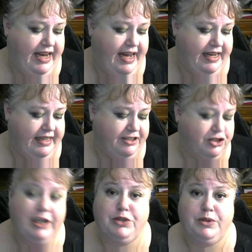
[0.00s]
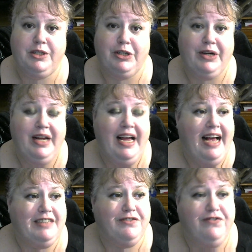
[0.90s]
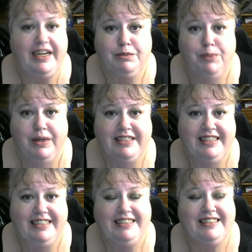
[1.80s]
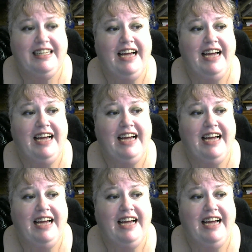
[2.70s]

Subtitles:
as treasurer, as vice president.